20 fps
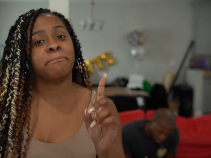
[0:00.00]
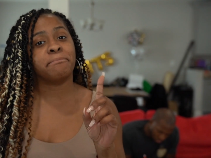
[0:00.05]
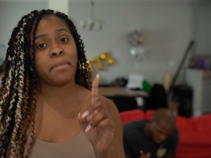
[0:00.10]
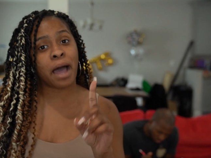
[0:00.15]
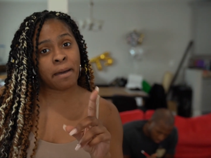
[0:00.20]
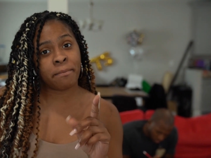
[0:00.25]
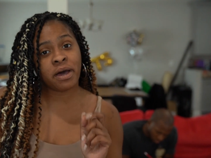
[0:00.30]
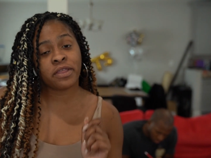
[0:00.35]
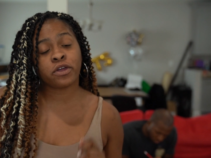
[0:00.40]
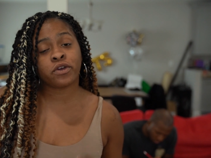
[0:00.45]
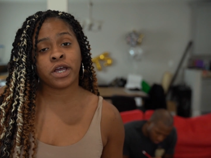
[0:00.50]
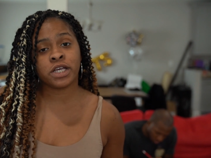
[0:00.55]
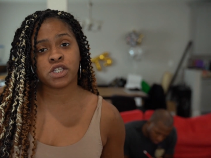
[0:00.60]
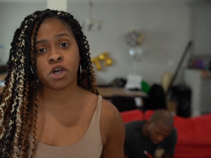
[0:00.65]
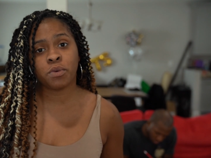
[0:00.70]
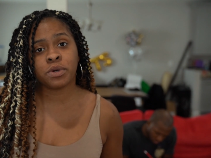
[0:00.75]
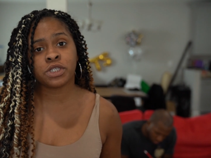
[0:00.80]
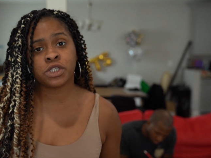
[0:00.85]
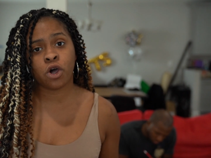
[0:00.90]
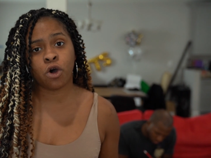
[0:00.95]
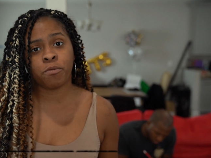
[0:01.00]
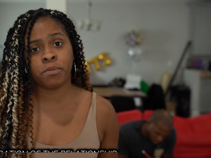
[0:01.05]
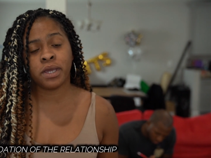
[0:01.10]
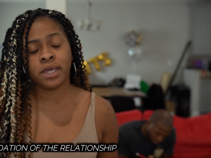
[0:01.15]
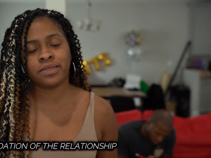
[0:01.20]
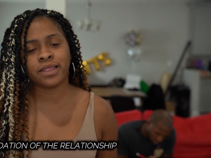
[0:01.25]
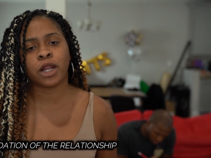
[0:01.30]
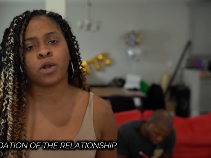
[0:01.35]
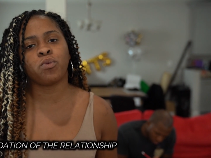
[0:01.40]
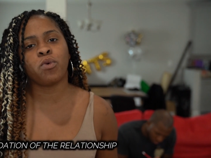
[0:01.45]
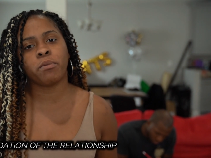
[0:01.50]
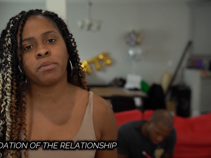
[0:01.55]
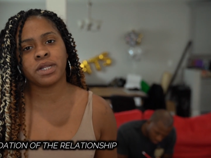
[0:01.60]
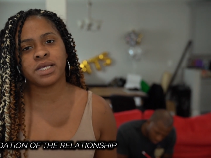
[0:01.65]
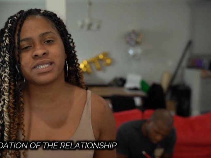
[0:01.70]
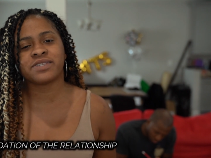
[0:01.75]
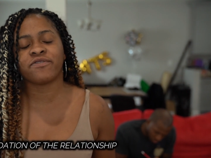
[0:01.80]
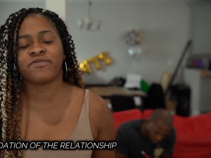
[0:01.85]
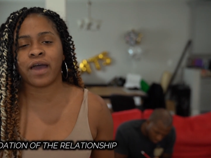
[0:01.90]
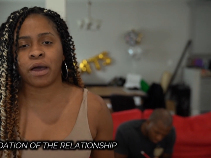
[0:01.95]
My mother has always told me that a woman
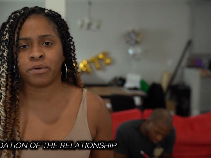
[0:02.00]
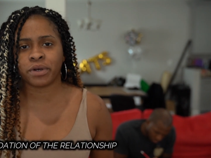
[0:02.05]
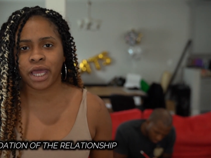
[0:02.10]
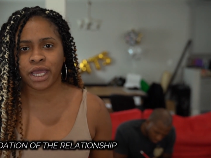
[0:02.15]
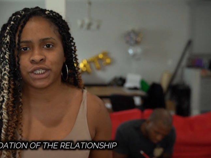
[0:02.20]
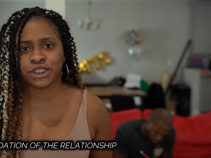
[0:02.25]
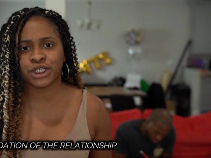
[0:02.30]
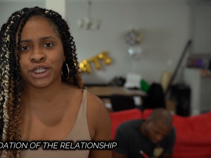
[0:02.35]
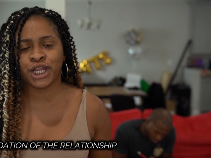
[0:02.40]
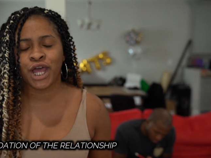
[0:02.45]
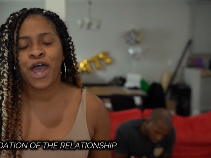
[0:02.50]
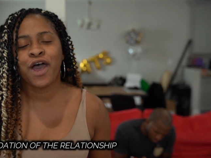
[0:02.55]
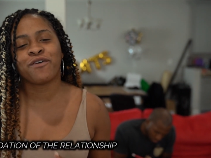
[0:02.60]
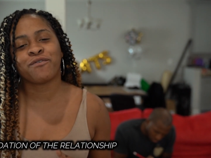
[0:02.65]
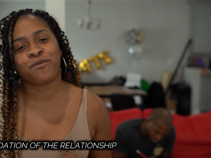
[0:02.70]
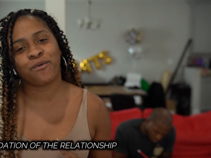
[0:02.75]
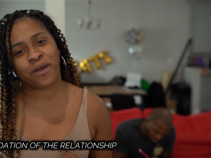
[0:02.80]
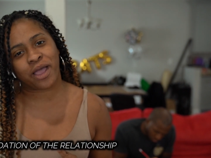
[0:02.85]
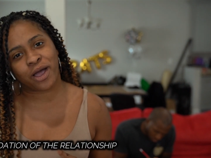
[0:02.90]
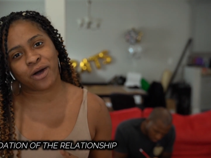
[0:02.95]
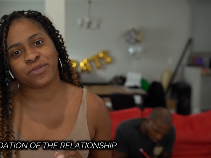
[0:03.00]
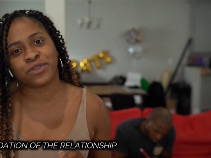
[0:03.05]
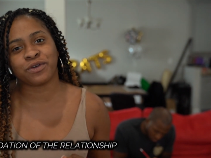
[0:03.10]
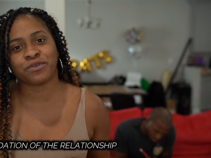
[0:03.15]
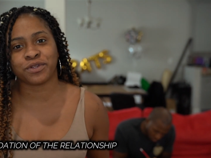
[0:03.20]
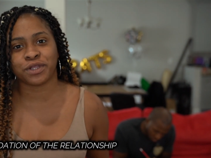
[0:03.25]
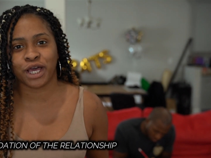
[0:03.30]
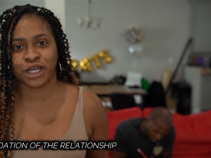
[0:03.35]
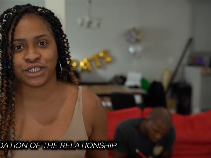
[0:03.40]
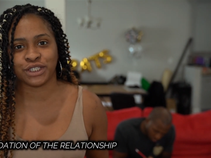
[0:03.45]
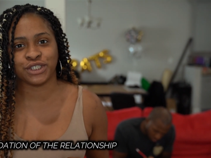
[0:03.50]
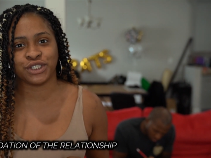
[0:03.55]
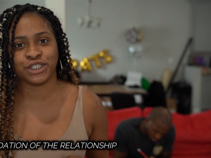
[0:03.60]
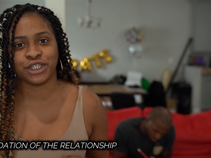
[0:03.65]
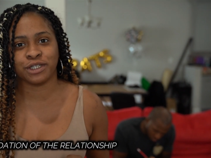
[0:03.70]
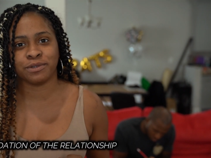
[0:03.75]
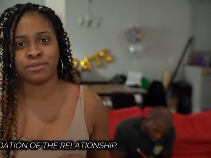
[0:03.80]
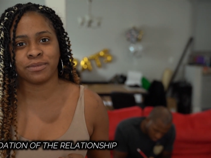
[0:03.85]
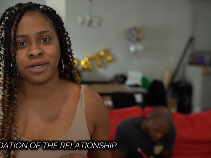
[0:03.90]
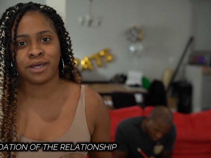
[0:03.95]
is the foundation for a healthy
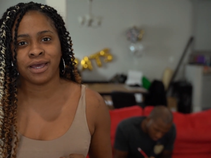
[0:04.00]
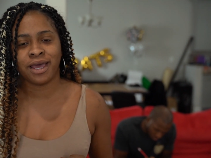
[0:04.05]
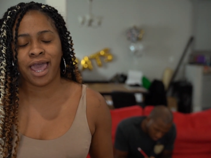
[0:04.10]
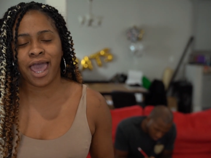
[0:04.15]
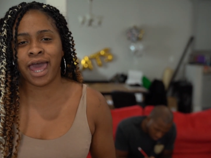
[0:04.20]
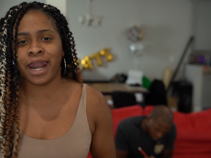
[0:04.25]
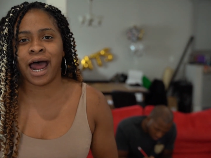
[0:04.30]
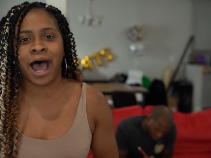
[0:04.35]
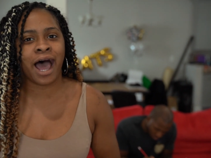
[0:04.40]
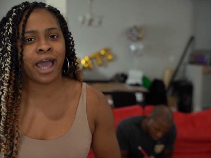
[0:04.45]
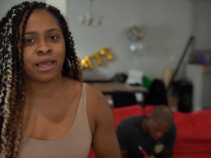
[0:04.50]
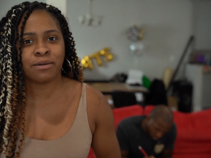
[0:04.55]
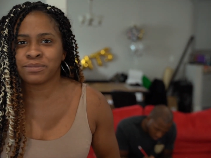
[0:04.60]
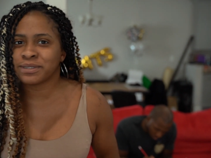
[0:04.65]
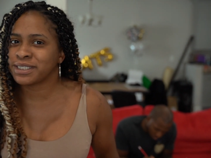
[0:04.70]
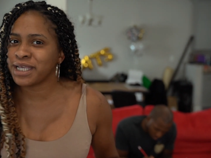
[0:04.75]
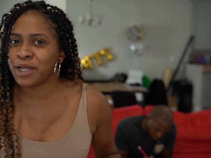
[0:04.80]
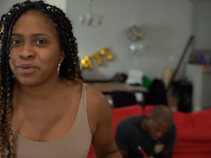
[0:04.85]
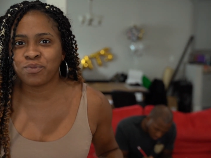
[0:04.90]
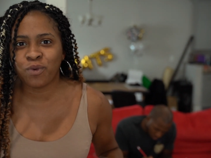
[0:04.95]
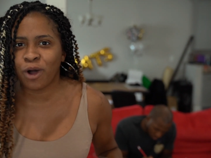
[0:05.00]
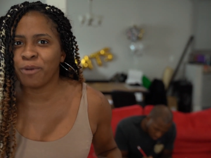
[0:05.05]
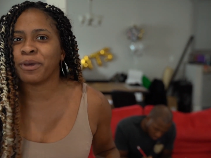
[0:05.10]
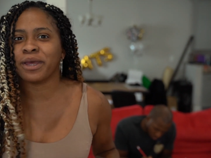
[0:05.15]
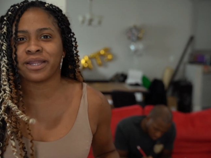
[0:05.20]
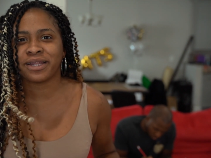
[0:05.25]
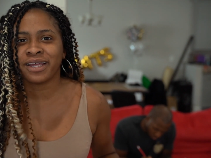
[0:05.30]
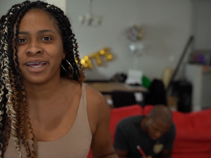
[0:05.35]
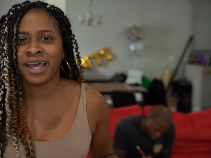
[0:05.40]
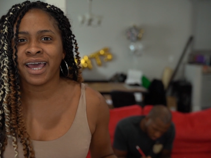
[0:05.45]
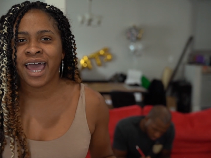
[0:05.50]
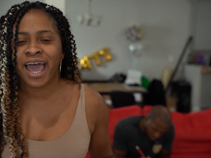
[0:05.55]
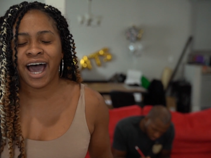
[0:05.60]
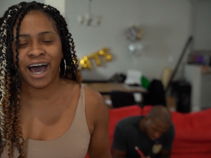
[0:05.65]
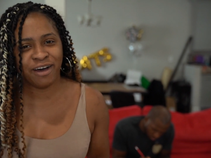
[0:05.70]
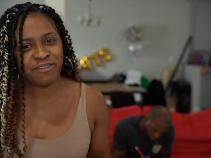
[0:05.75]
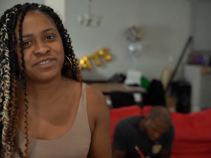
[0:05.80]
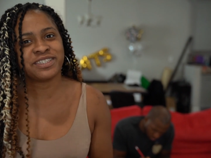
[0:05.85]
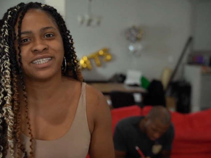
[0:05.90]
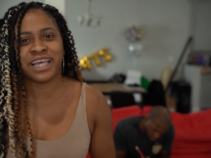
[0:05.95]
relationship. And I am said woman
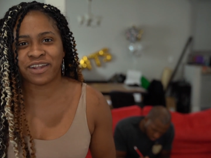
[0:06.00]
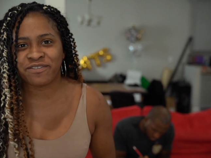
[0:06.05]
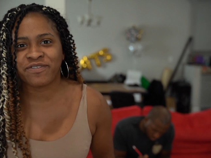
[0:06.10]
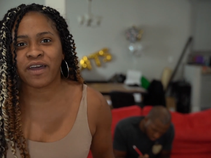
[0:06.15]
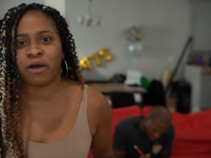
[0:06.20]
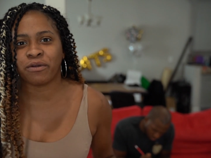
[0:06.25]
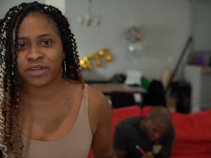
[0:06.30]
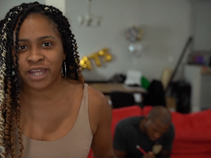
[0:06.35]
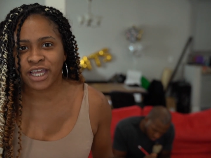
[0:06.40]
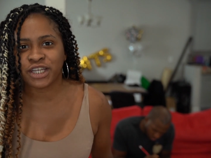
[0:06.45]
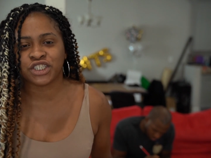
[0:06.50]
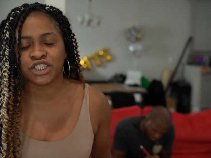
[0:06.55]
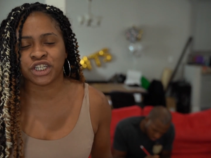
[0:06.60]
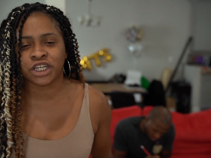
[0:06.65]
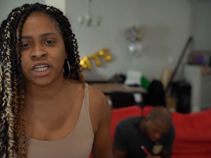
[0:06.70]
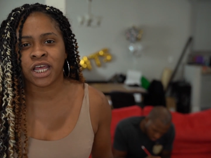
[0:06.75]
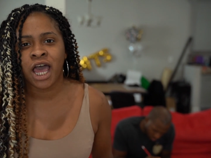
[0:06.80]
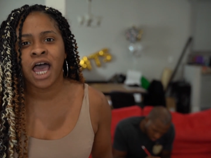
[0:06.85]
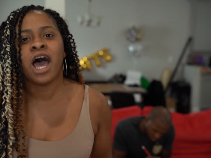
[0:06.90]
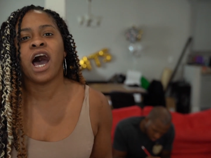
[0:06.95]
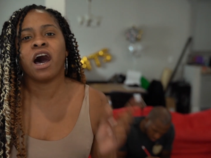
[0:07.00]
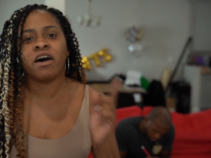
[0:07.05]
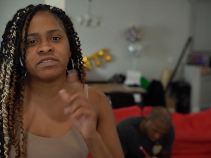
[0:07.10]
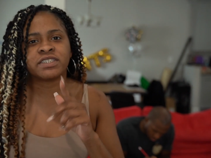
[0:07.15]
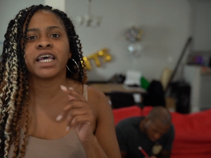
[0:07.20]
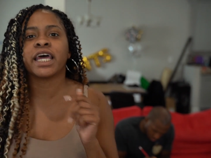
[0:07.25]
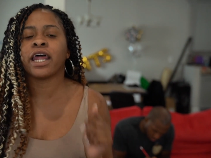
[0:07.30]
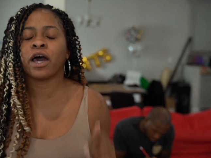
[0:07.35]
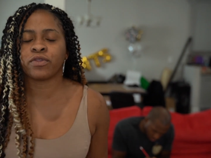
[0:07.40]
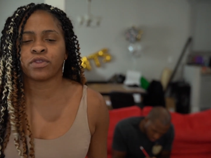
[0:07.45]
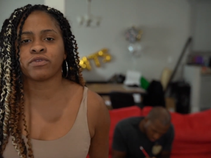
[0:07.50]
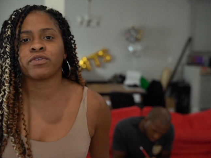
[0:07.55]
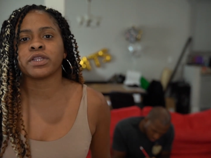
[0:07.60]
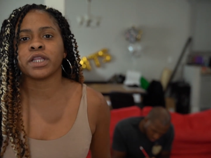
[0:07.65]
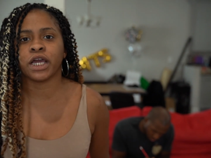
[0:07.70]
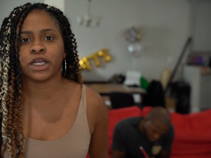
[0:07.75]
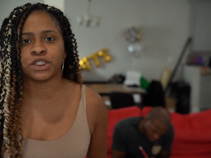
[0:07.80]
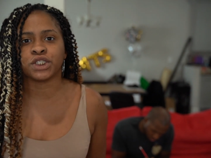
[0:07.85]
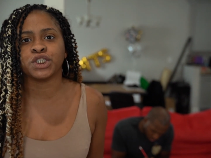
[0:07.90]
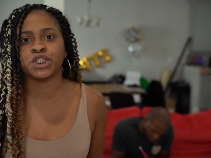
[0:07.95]
of said foundation of said healthy
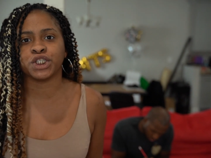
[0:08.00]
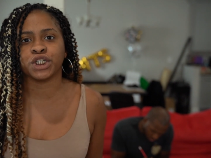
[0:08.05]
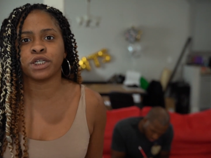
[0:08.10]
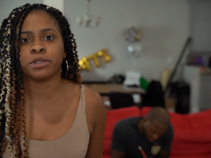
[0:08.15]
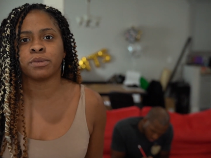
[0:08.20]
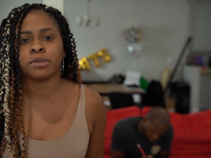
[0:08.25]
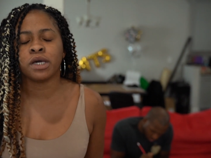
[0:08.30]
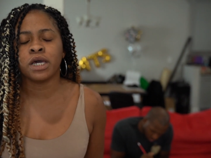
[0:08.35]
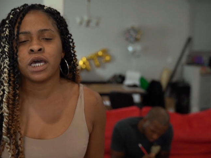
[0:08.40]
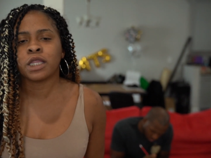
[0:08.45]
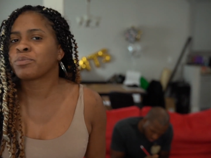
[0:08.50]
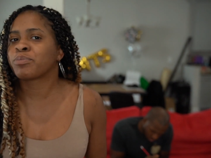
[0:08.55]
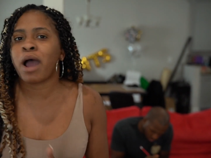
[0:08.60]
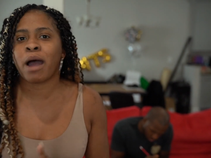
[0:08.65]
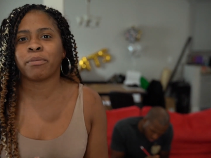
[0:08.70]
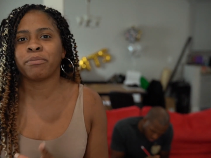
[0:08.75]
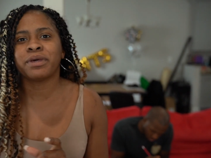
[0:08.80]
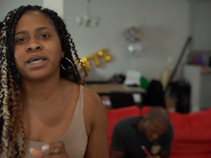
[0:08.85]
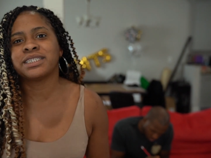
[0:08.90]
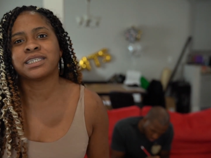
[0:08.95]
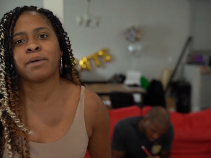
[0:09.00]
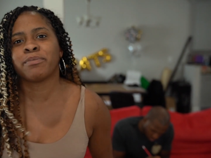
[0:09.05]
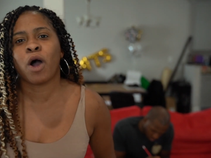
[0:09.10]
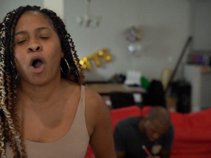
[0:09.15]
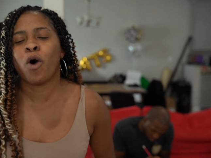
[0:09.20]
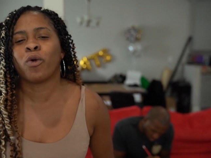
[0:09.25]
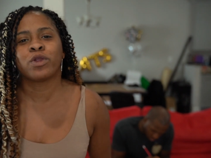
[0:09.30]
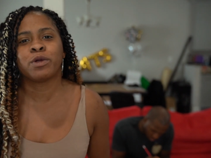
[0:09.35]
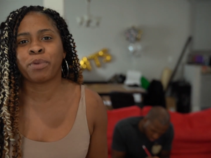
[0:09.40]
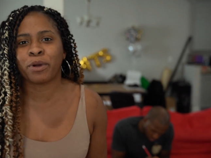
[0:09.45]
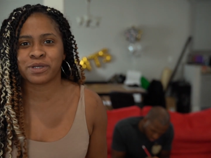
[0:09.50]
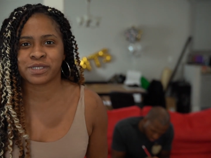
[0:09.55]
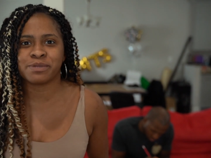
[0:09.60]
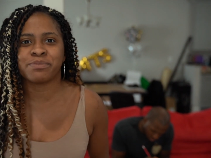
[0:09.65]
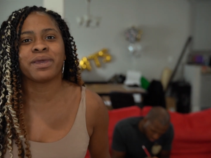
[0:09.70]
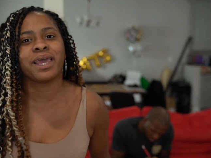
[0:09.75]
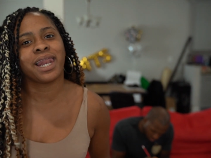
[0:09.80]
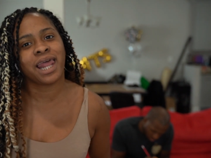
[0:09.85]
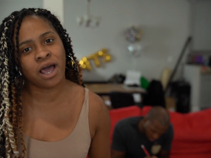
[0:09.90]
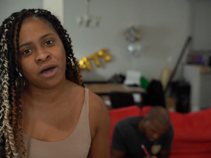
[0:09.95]
relationship. Problem is, I'm the only person
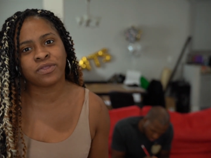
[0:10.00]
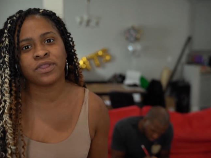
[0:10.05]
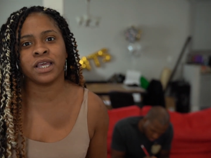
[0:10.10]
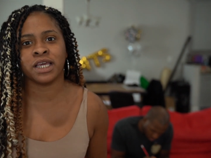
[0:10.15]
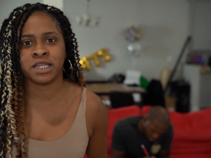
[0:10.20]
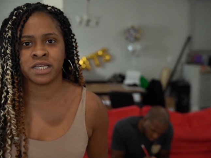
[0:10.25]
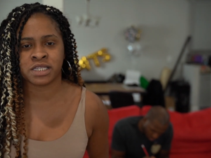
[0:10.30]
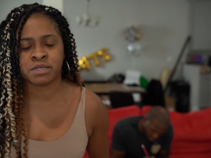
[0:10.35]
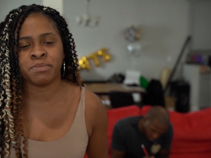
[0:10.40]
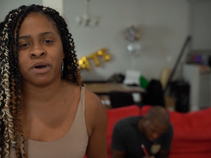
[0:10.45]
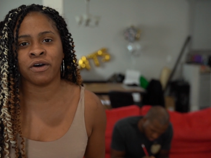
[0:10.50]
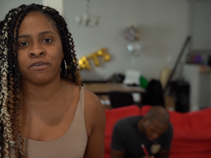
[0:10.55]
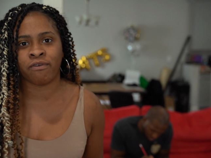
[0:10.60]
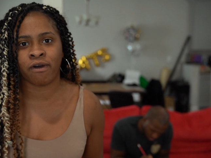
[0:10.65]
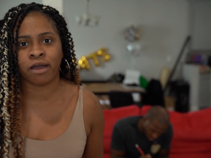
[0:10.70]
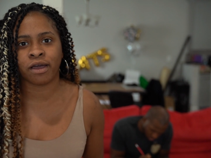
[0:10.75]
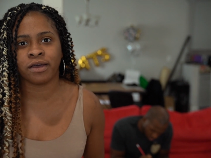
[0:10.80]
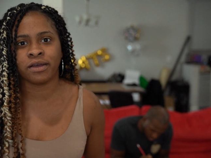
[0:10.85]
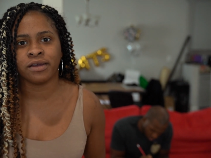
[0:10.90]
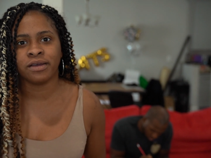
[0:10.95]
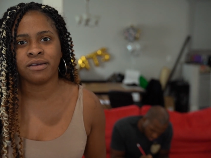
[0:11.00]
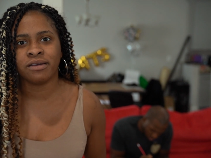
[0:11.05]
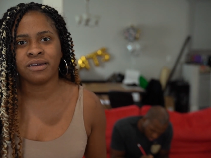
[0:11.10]
being healthy in this motherfucker.